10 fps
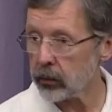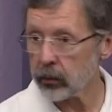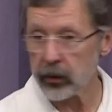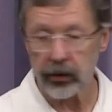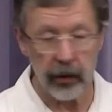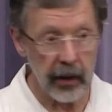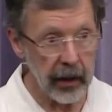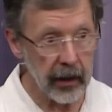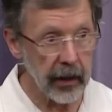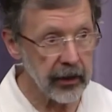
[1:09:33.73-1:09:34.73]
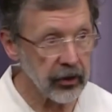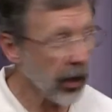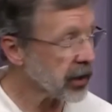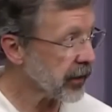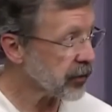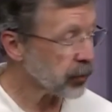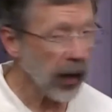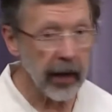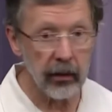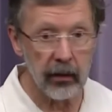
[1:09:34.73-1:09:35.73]
was in, in, in charge of this
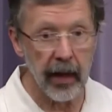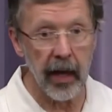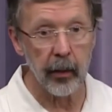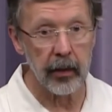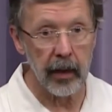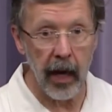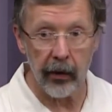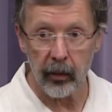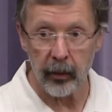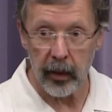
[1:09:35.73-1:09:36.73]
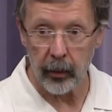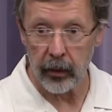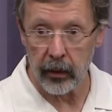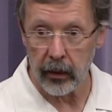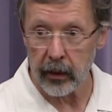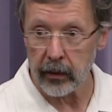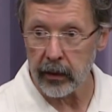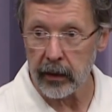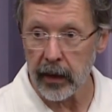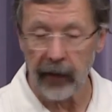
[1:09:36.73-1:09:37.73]
brand new lab and hiring people,
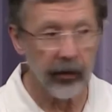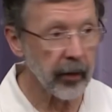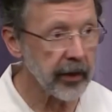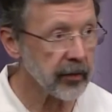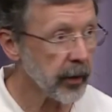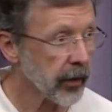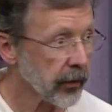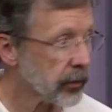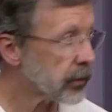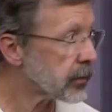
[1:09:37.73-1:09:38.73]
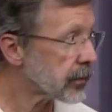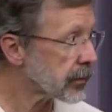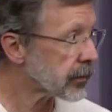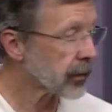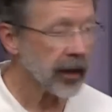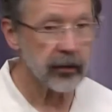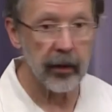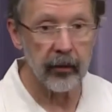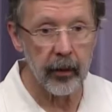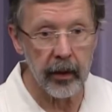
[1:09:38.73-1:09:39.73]
and Alvy Ray Smith, who
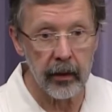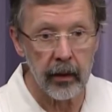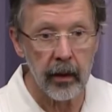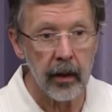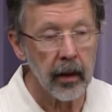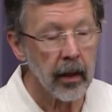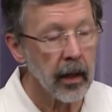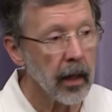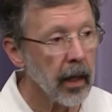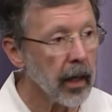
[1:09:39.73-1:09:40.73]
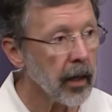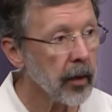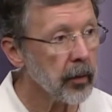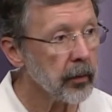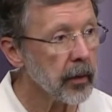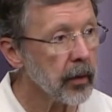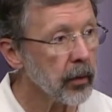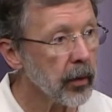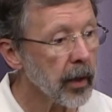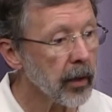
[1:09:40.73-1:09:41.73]
graduated from here, um,
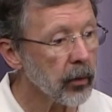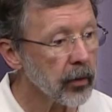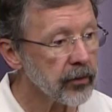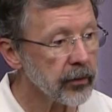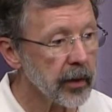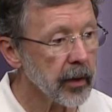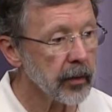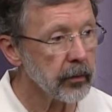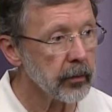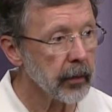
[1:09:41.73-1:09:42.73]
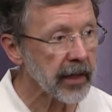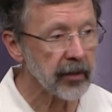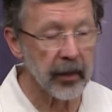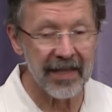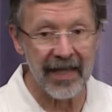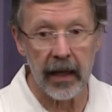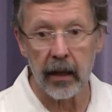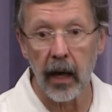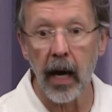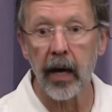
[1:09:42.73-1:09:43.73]
uh, was uh, actually my second
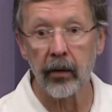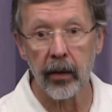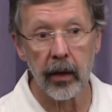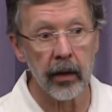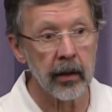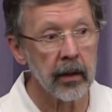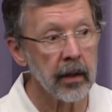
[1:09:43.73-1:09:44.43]
hire there.